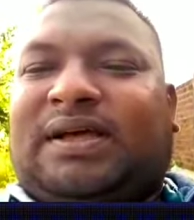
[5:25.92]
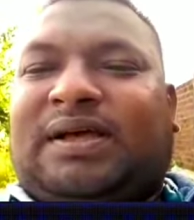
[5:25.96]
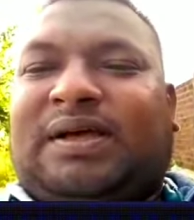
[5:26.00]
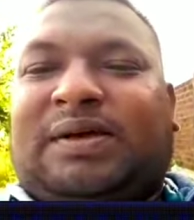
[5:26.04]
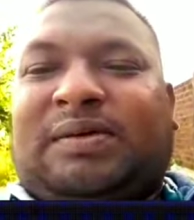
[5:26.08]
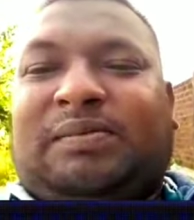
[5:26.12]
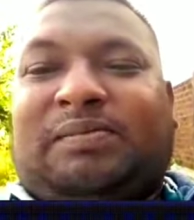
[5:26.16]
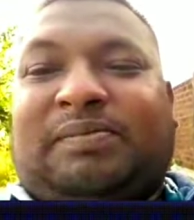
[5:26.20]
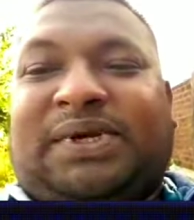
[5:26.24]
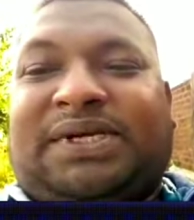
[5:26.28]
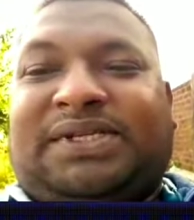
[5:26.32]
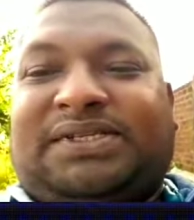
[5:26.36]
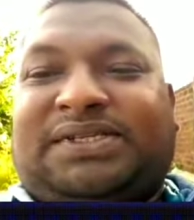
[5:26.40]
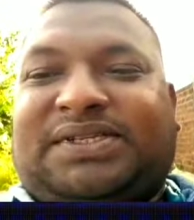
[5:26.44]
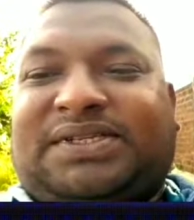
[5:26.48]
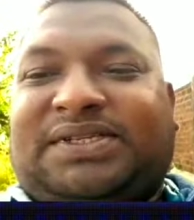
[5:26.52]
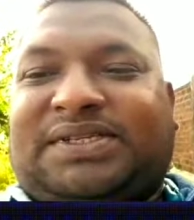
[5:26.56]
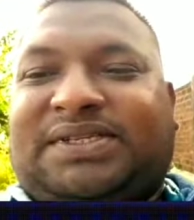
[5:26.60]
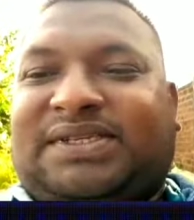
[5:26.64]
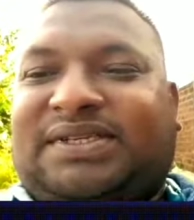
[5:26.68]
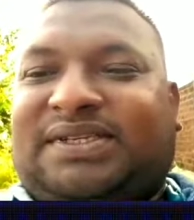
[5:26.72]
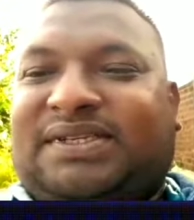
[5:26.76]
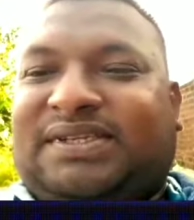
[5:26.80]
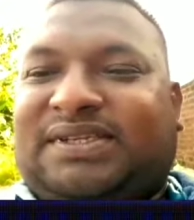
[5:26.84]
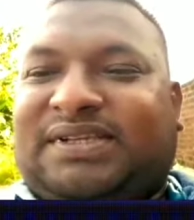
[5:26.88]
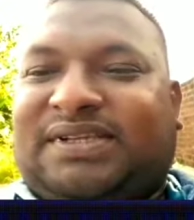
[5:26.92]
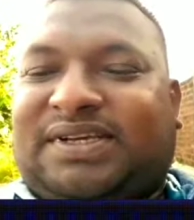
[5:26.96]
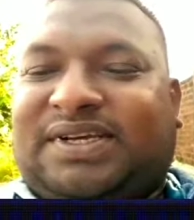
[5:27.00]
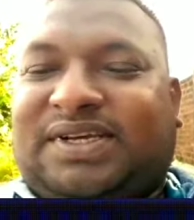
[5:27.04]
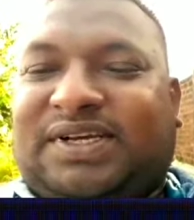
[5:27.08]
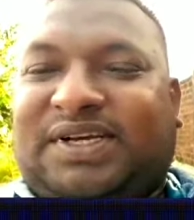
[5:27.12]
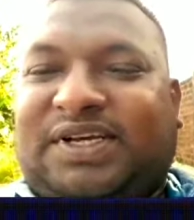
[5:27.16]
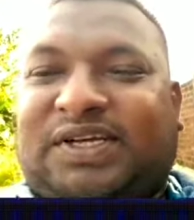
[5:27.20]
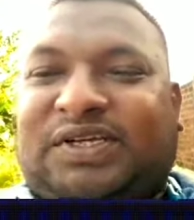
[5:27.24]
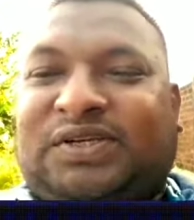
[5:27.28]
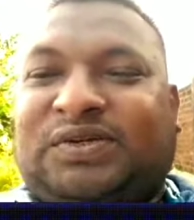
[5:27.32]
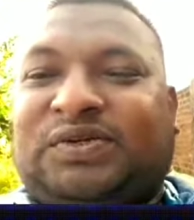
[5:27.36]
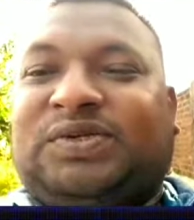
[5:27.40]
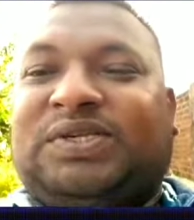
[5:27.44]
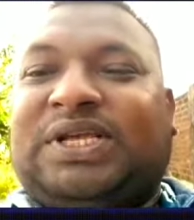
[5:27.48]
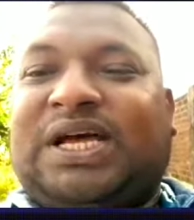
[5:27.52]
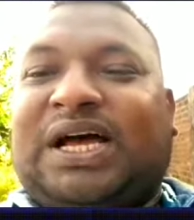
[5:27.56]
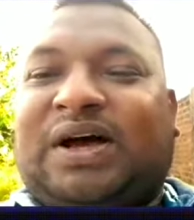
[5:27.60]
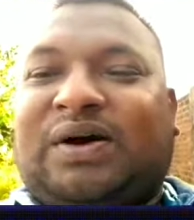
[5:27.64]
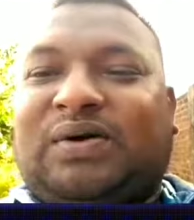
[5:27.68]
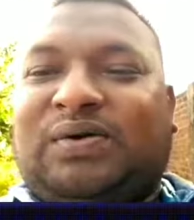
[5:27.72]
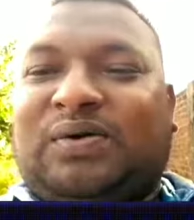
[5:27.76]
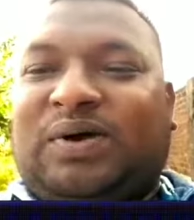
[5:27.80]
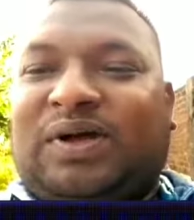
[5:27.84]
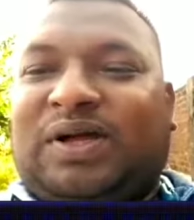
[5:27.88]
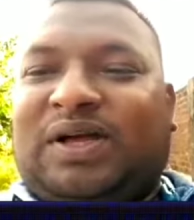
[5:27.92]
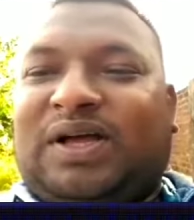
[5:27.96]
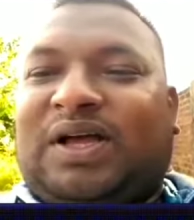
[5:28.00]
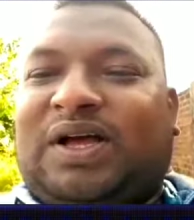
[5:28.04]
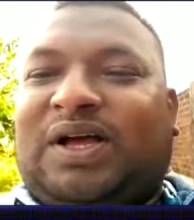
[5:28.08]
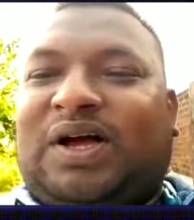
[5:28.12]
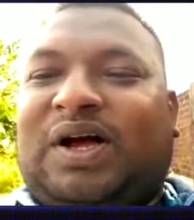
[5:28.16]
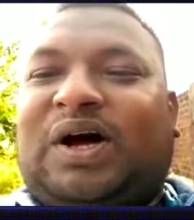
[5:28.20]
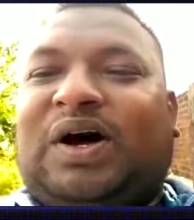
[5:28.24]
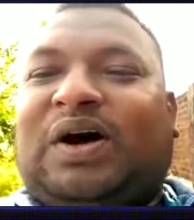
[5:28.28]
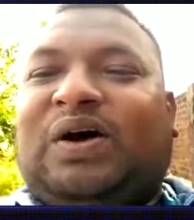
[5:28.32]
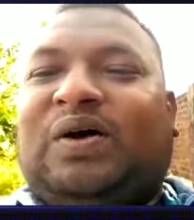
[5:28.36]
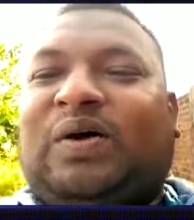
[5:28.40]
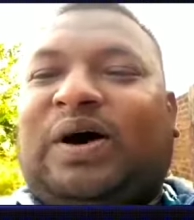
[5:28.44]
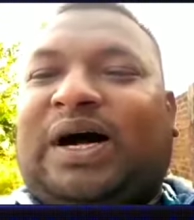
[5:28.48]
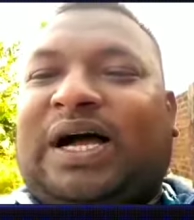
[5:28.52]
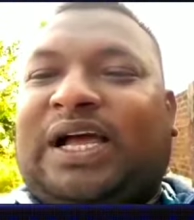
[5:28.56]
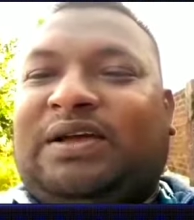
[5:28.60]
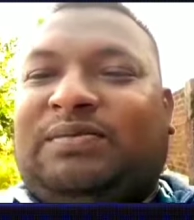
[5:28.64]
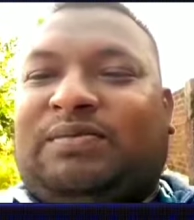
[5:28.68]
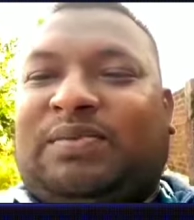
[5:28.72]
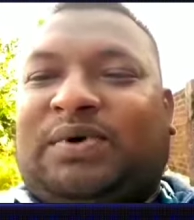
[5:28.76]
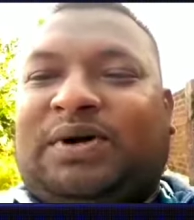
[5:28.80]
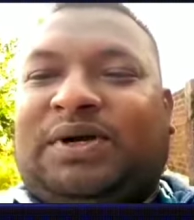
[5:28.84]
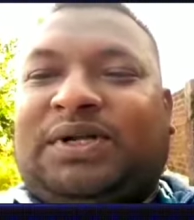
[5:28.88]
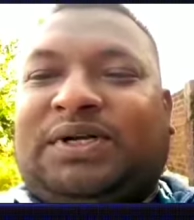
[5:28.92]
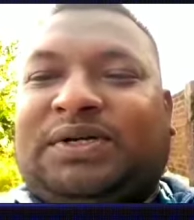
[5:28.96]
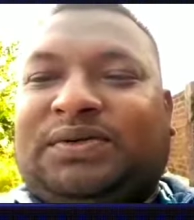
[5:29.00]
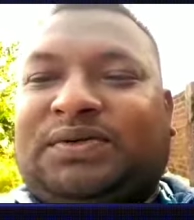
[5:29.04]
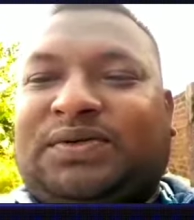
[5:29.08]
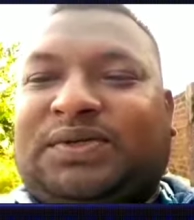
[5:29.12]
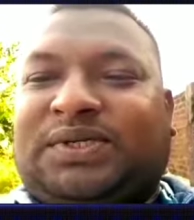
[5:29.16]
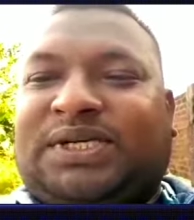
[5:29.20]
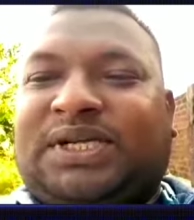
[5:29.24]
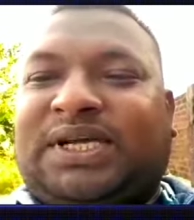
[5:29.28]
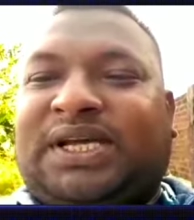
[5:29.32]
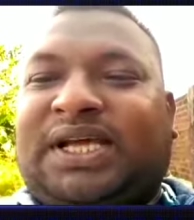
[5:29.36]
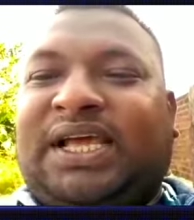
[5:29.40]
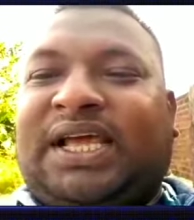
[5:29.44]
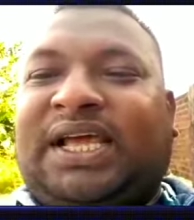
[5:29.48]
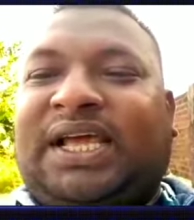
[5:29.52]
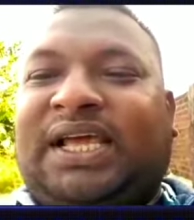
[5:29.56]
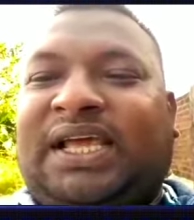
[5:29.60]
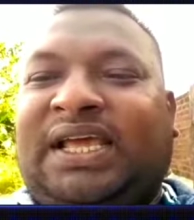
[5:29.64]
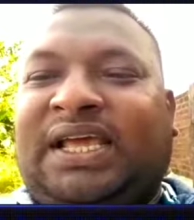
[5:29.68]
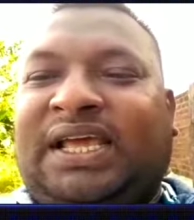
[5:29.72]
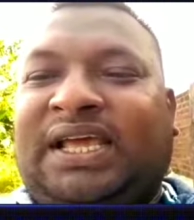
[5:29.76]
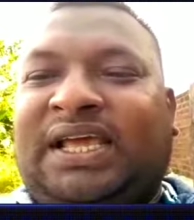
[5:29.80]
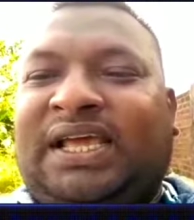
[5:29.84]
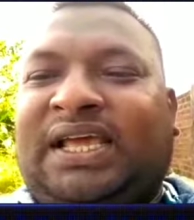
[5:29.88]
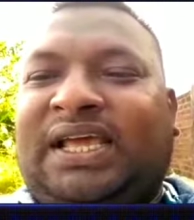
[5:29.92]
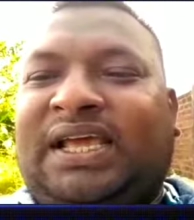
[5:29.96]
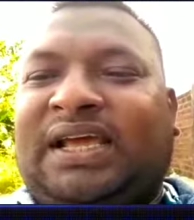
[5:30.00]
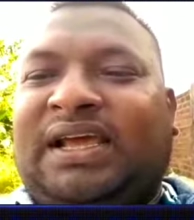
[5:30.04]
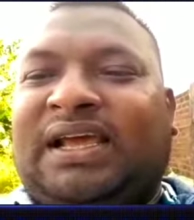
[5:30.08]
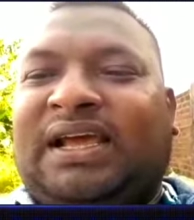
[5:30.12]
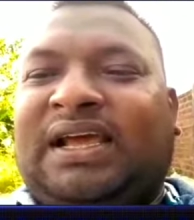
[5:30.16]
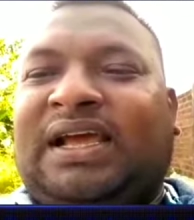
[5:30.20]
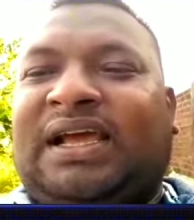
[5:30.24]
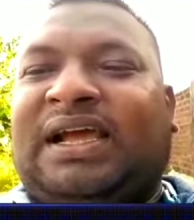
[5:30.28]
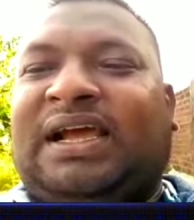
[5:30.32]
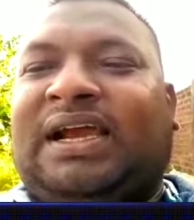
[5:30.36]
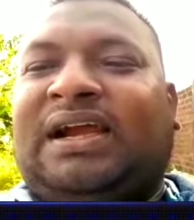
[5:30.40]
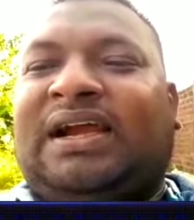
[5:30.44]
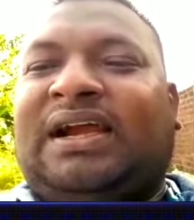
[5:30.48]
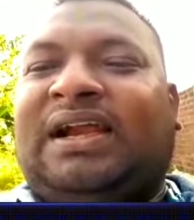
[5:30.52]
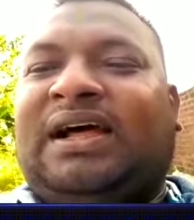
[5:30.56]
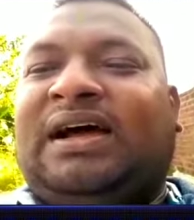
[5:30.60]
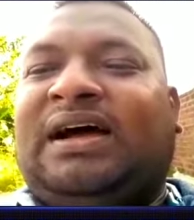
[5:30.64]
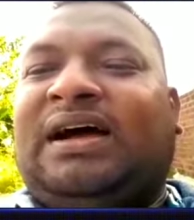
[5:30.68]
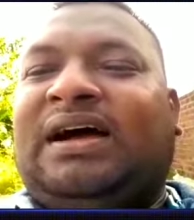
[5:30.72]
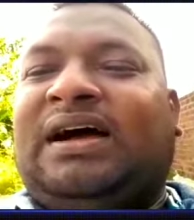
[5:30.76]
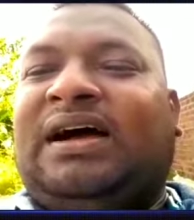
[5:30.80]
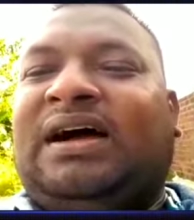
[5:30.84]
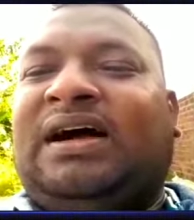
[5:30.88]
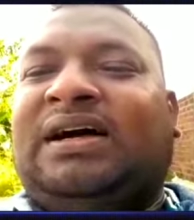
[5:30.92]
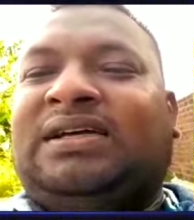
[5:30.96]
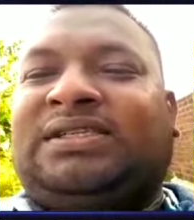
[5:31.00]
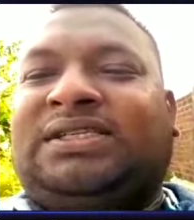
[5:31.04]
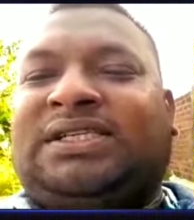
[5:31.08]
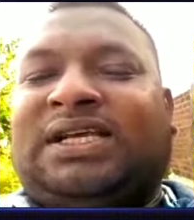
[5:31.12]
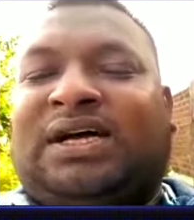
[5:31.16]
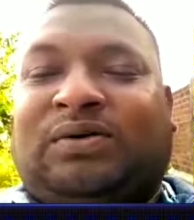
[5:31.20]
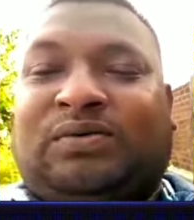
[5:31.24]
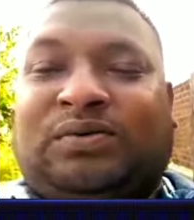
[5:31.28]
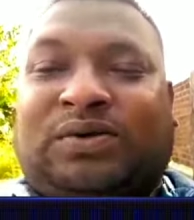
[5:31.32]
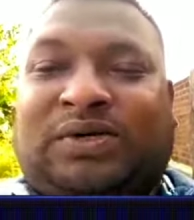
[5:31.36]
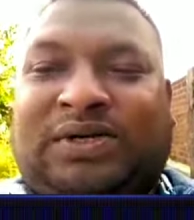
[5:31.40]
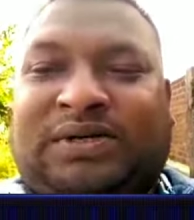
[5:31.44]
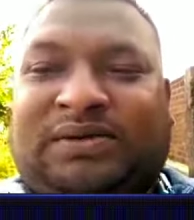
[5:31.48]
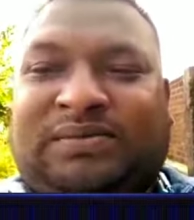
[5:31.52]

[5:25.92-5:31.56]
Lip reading: means you saw how I produced E and a sound.